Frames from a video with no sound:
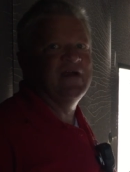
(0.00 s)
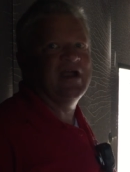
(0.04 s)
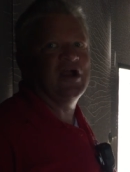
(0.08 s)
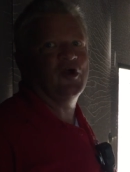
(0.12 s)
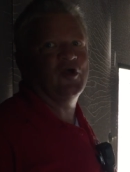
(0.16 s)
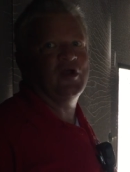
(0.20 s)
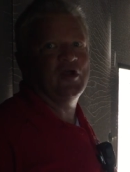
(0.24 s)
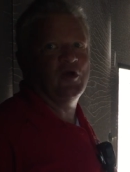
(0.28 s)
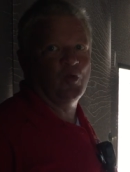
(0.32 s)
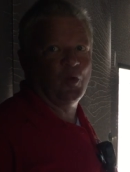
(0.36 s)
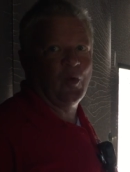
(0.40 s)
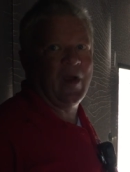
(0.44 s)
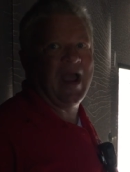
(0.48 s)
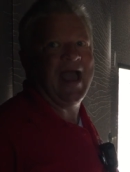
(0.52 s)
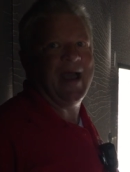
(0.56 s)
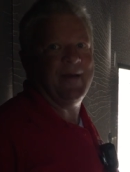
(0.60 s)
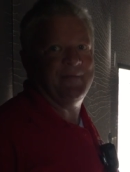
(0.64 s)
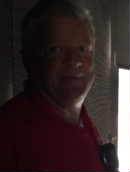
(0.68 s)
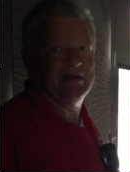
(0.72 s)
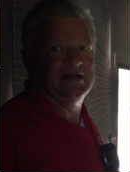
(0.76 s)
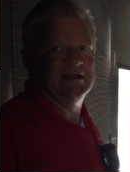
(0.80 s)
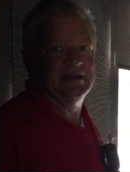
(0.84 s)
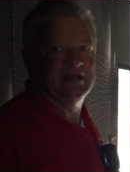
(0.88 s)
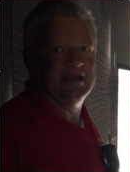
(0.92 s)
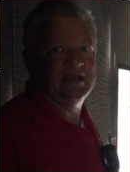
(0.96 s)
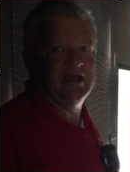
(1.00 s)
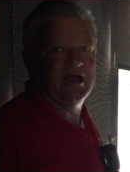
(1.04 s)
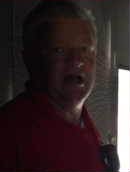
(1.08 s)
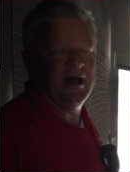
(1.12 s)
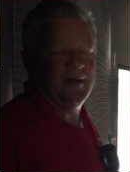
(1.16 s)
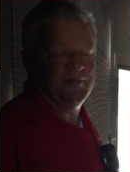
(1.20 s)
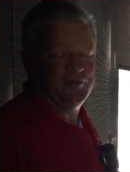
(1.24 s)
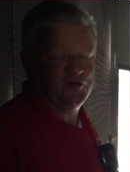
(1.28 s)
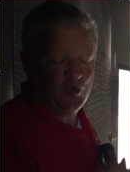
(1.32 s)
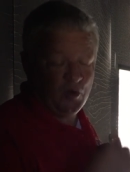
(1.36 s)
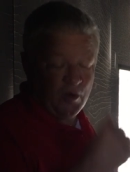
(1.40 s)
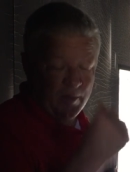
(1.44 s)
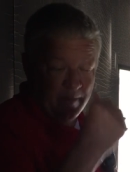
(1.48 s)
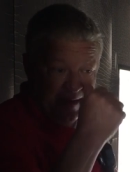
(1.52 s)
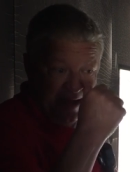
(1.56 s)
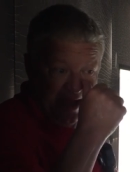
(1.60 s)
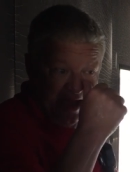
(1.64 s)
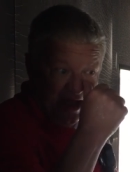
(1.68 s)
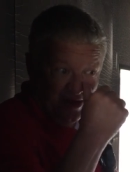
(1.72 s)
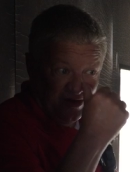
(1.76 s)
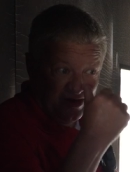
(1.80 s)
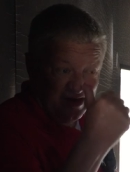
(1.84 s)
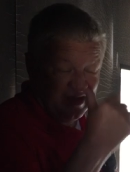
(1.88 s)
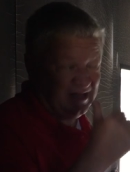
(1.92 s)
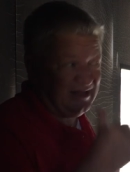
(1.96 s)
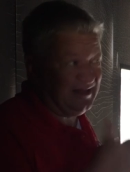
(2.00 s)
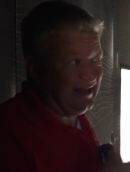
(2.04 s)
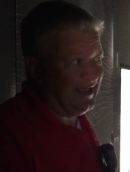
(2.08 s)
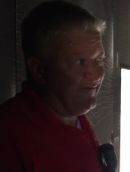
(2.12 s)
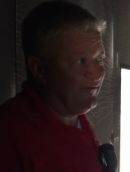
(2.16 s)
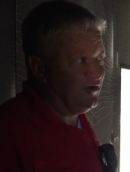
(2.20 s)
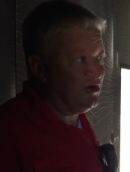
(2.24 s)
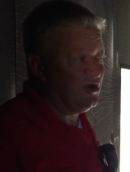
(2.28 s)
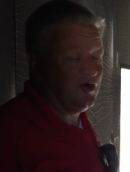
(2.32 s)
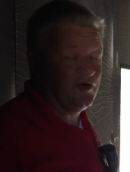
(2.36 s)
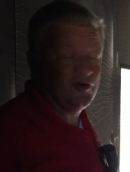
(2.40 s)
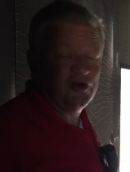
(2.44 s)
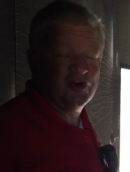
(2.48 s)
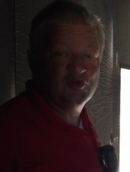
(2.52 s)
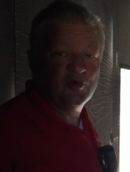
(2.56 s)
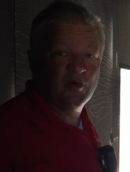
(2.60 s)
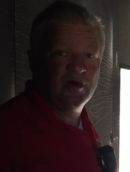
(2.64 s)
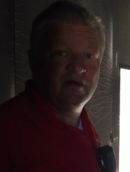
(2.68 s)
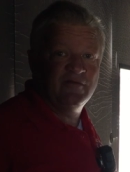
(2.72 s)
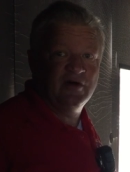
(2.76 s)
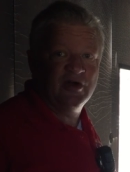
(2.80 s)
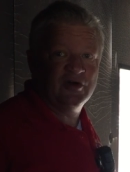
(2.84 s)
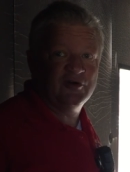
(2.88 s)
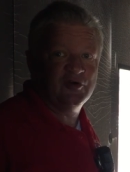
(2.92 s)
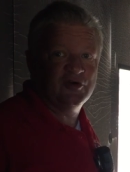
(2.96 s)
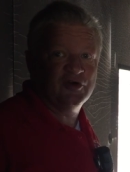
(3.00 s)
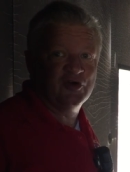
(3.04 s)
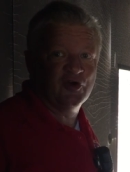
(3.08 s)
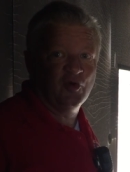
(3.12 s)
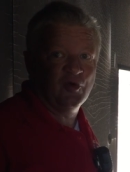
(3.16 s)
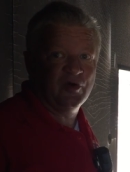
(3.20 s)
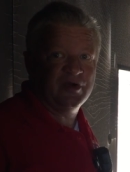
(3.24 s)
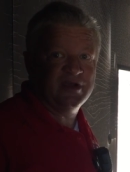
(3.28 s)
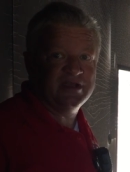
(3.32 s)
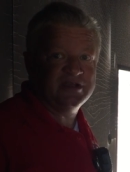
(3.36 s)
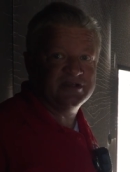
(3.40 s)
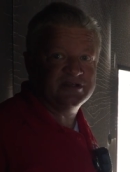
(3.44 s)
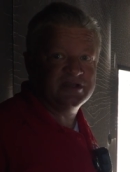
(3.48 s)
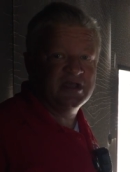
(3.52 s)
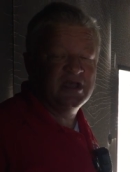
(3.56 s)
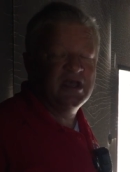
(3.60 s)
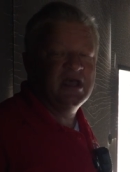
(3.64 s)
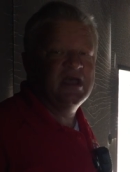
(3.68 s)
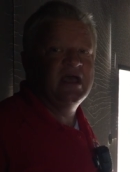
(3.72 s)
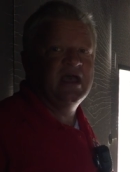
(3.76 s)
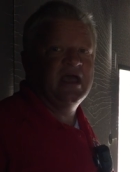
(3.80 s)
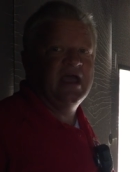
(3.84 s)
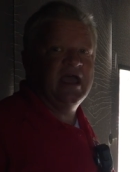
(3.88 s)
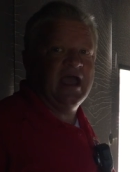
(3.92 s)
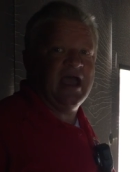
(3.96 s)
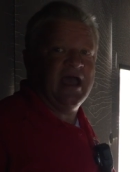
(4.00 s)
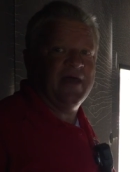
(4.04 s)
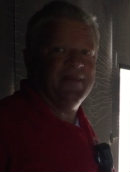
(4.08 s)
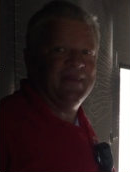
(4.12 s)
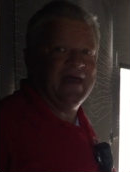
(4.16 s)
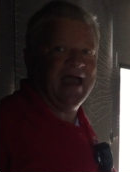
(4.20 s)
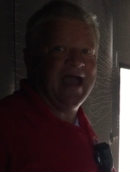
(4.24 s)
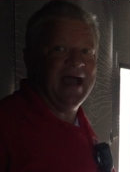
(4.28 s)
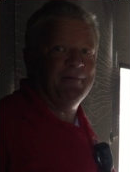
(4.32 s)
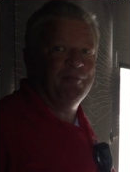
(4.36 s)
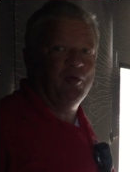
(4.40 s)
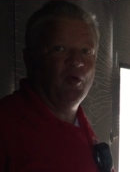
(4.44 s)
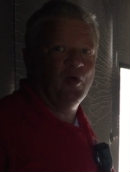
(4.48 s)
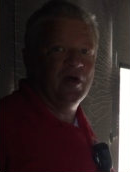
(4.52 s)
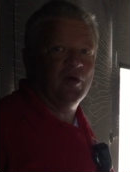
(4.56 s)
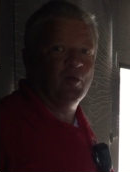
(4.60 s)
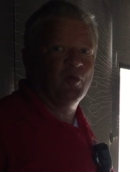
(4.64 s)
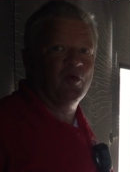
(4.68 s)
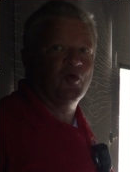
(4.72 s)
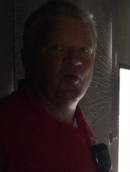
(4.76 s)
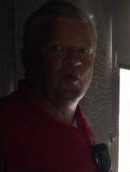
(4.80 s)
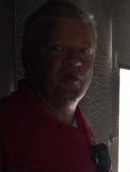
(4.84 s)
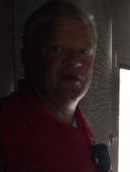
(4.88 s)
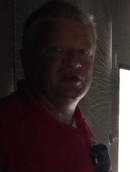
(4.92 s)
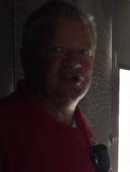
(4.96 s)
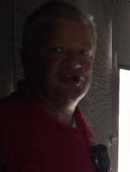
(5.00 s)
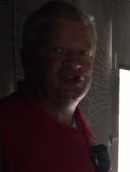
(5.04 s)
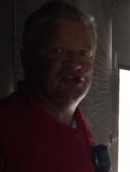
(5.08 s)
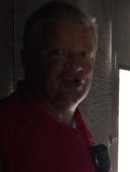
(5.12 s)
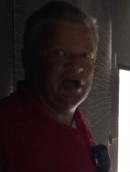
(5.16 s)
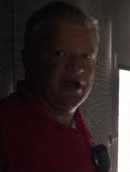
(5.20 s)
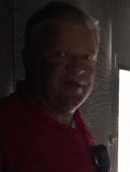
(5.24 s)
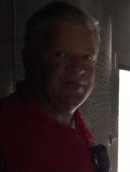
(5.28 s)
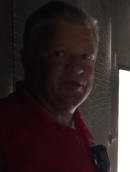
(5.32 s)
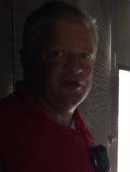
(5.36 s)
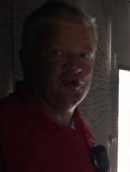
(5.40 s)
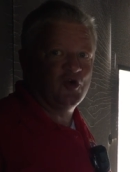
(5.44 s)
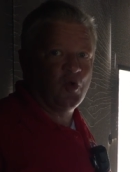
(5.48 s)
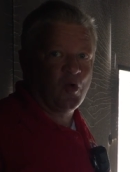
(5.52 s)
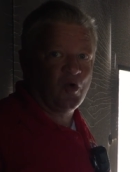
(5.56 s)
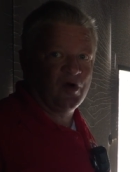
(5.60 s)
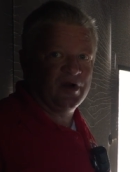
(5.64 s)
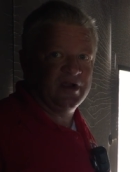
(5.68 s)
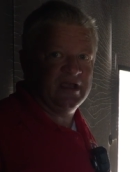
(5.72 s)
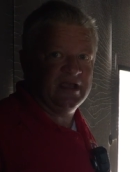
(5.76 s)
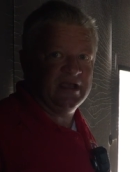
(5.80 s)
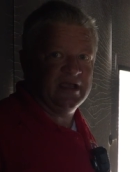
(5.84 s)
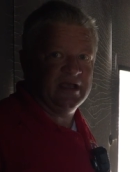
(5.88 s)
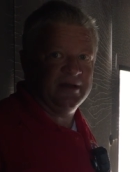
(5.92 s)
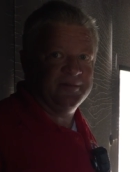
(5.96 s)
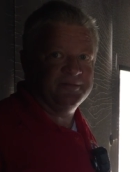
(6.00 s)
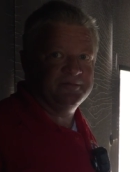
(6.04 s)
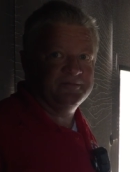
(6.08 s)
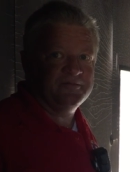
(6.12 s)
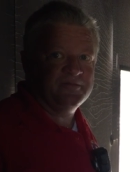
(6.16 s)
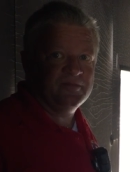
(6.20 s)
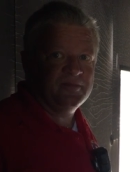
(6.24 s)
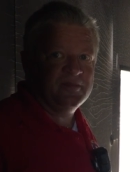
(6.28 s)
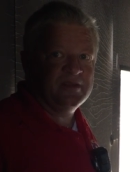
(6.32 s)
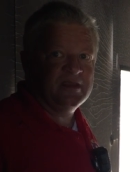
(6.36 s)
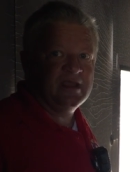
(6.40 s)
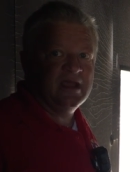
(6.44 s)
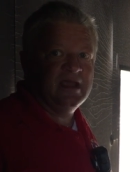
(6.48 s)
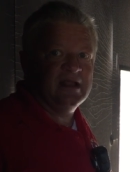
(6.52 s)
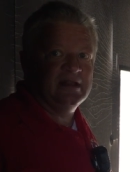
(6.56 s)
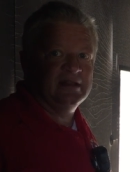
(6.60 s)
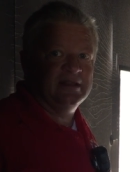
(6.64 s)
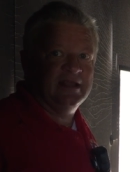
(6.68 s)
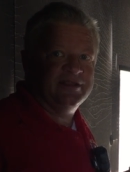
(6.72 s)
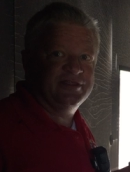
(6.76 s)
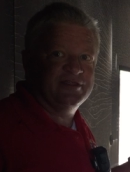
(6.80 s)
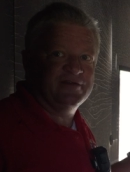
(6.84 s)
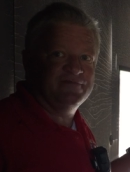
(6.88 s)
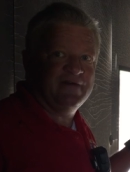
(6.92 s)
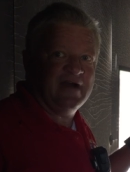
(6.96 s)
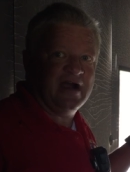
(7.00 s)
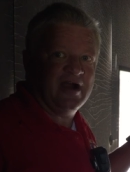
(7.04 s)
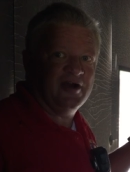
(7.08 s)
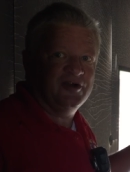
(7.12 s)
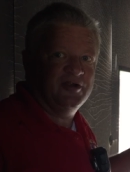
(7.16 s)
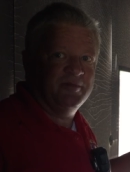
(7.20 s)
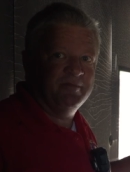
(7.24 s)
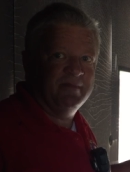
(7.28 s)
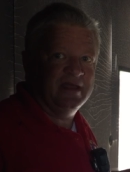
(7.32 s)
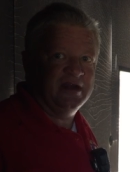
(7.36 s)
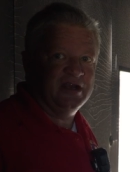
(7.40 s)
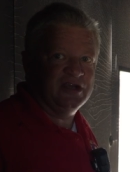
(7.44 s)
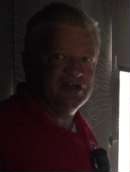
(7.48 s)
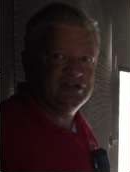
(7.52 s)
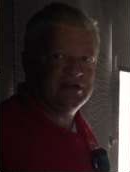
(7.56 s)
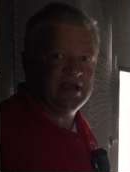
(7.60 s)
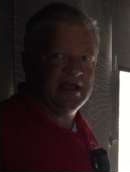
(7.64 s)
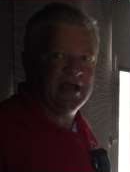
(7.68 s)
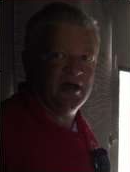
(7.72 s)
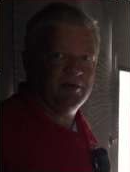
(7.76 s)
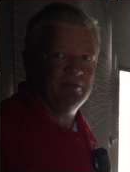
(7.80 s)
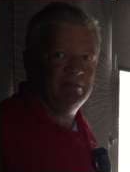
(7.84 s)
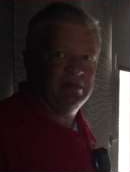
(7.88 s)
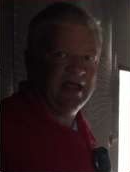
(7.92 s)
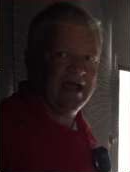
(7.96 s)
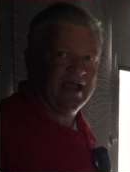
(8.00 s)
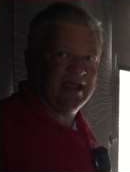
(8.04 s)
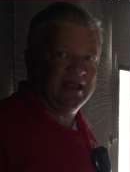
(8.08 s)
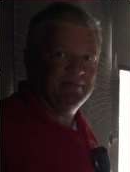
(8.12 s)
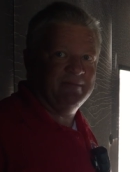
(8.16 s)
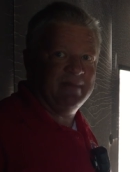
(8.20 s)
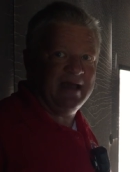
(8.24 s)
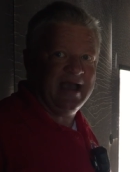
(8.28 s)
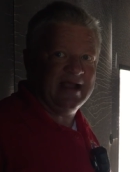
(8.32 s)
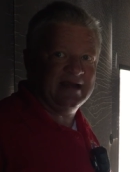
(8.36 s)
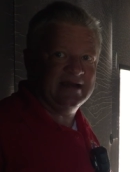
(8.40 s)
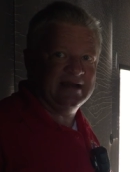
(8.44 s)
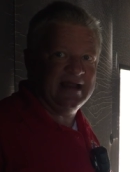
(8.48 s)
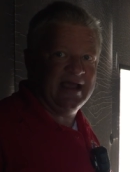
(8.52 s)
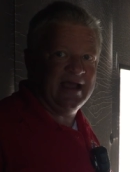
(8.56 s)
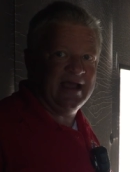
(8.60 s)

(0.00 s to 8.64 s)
very rapidly, up to about 1100, 1200 degrees. At that point, we're going to shut the door again, let the fire diminish down, blacken back